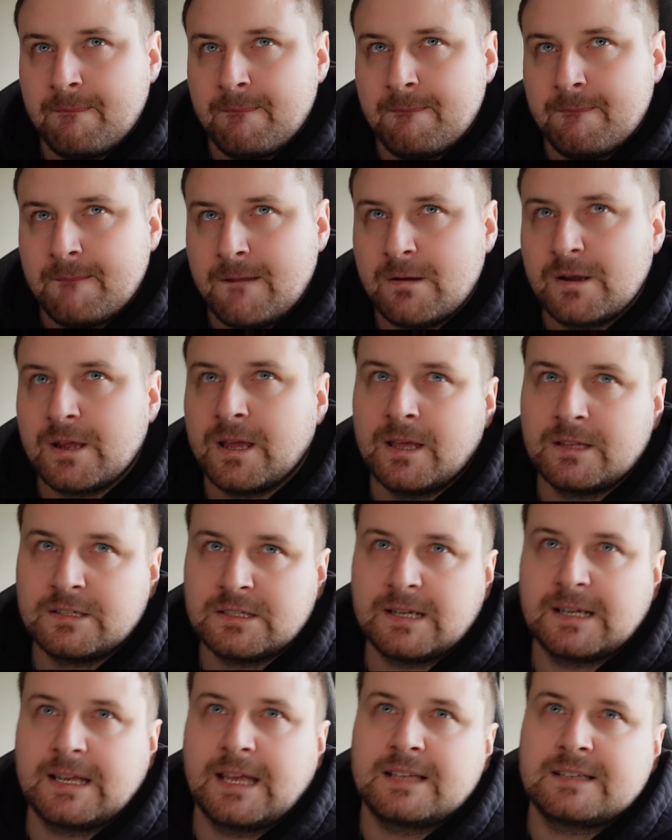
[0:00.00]
Okay, so
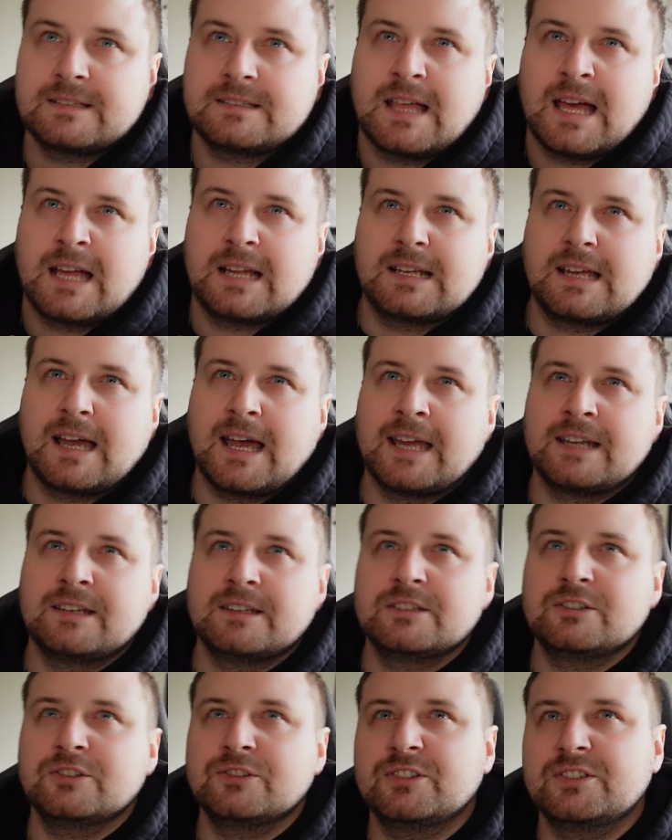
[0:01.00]
I guess that kind
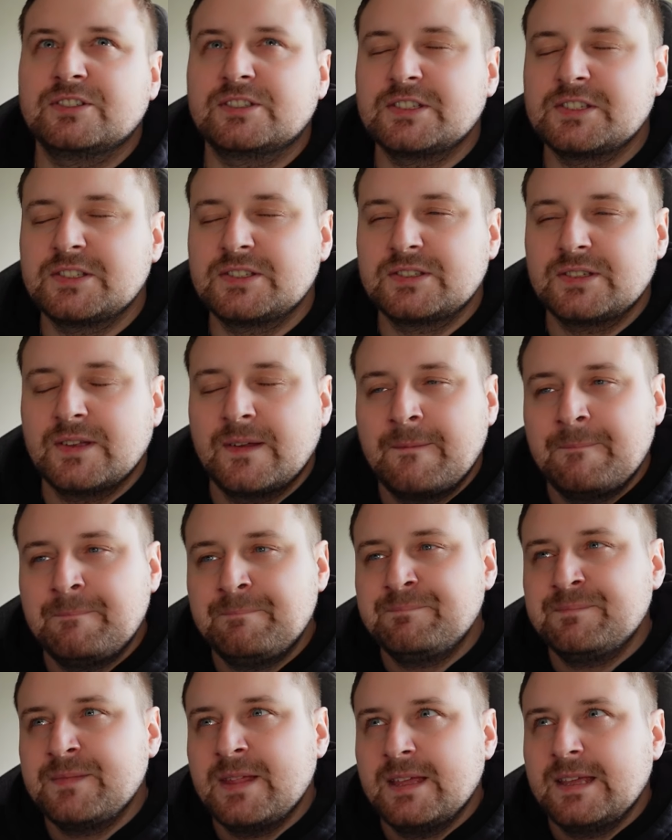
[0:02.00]
of does
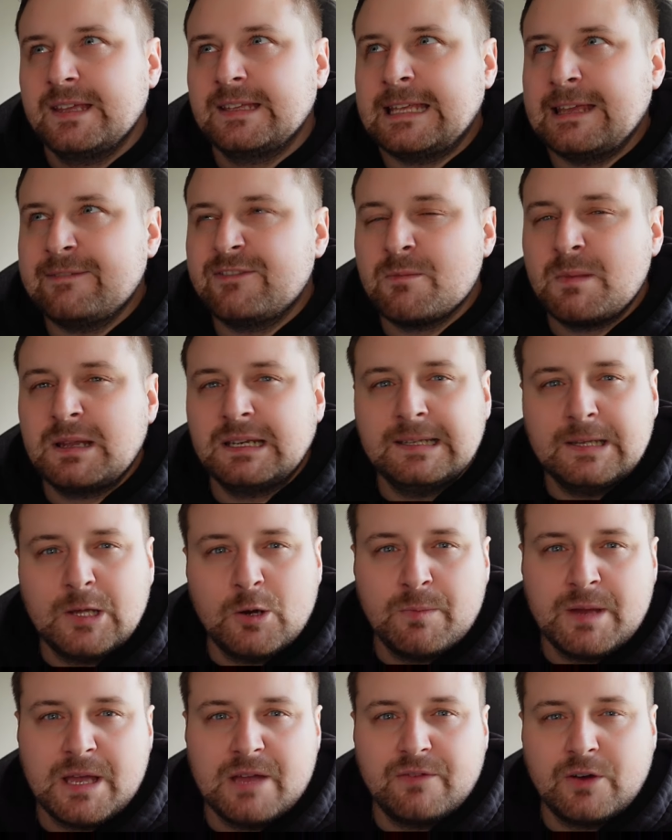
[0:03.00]
give them a little
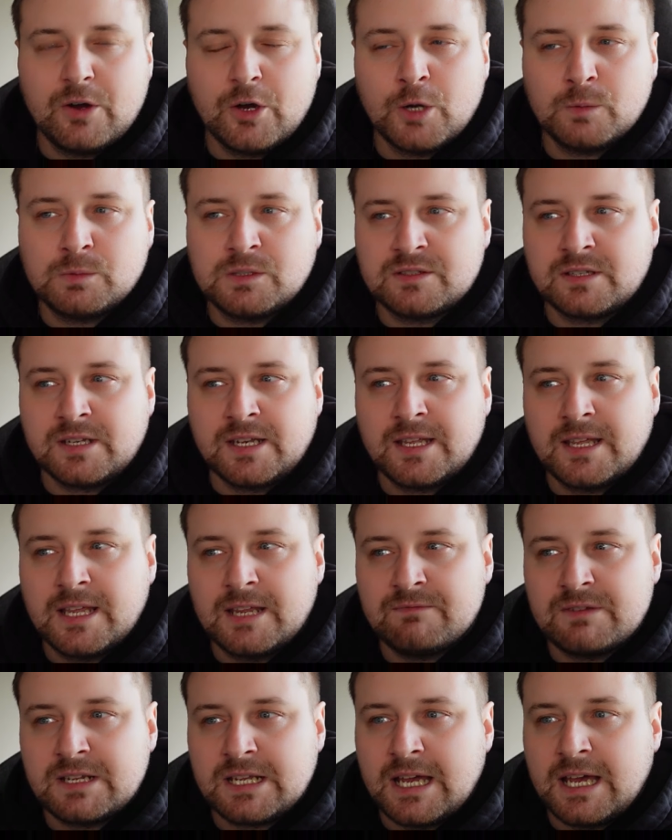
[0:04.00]
bit of hope, doesn't it,
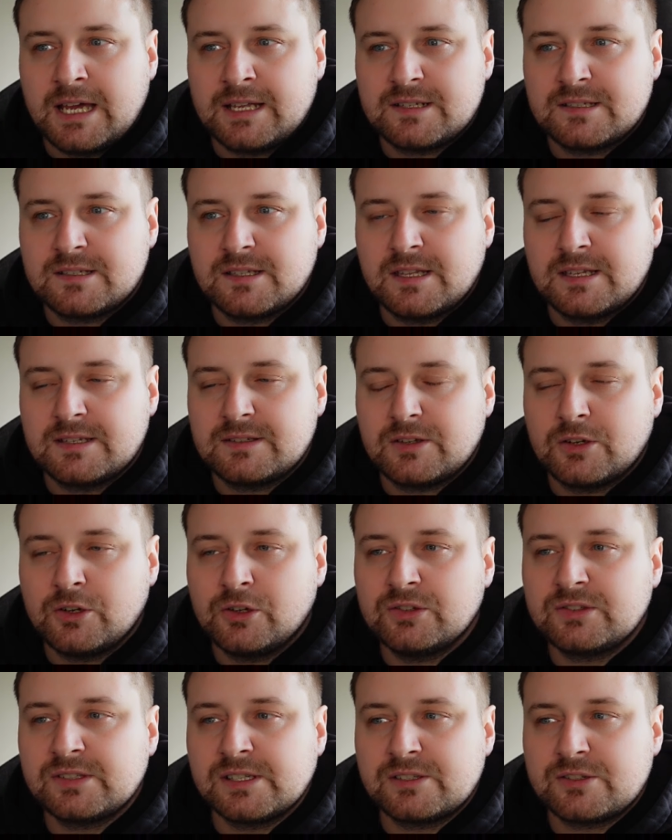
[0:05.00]
in regards to this
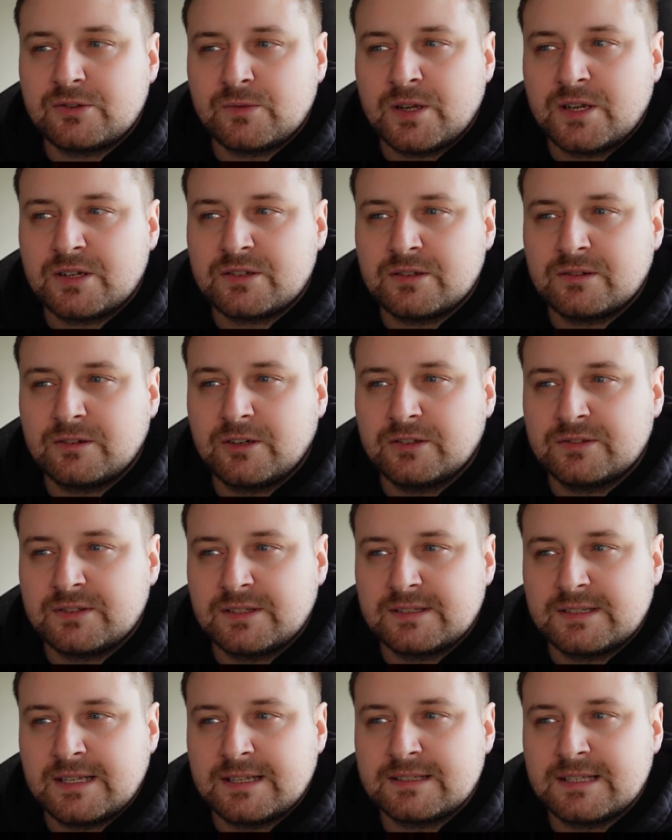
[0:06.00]
whole situation, because
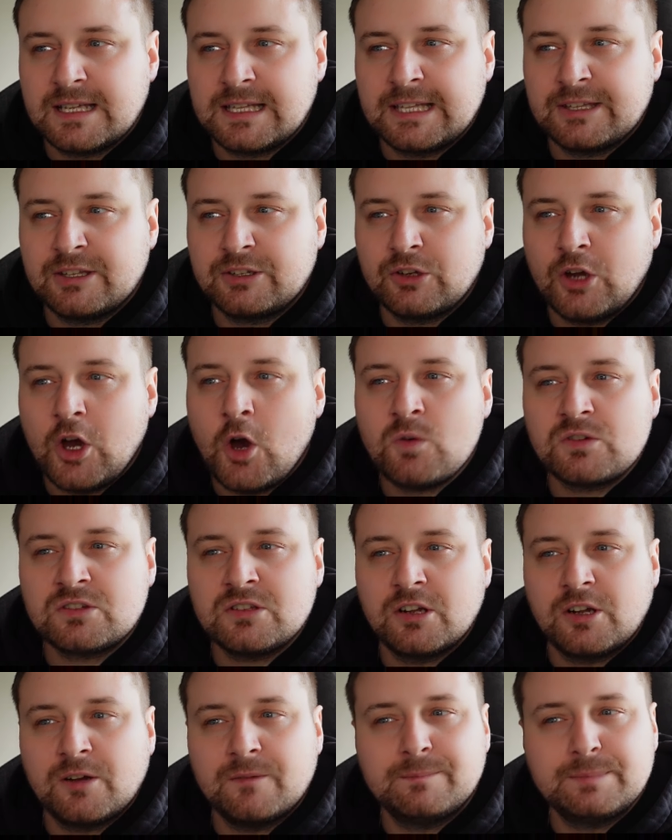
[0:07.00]
it says there, like, the door was
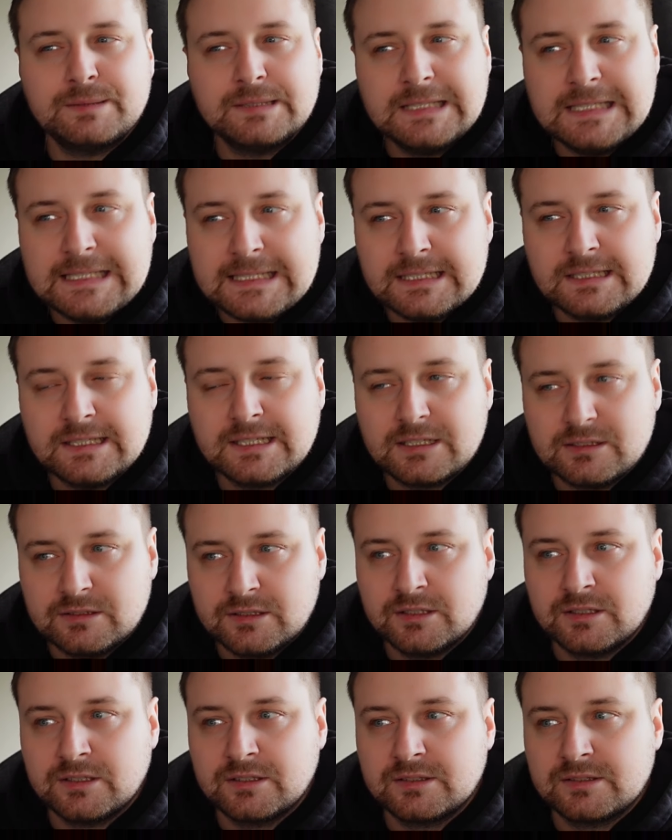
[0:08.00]
not completely
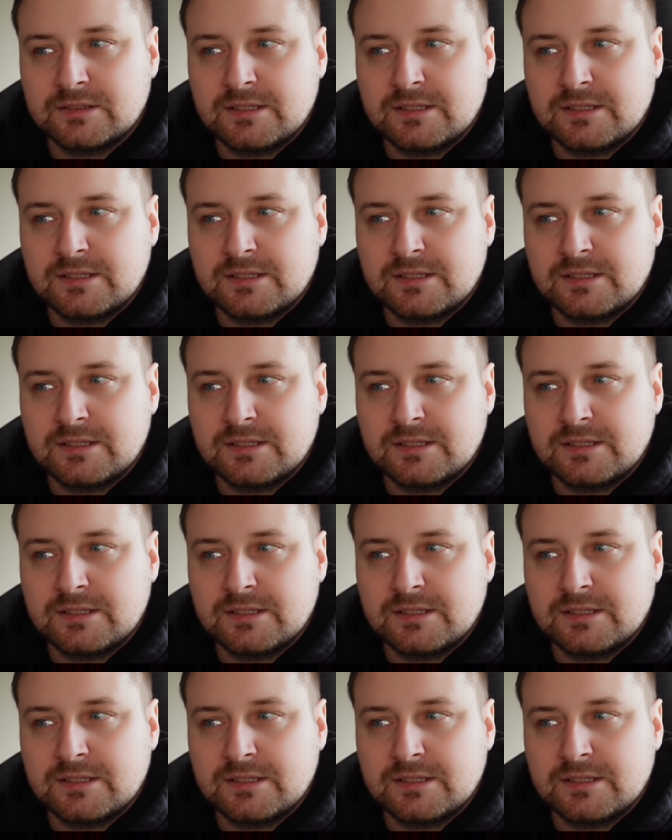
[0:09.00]
closed.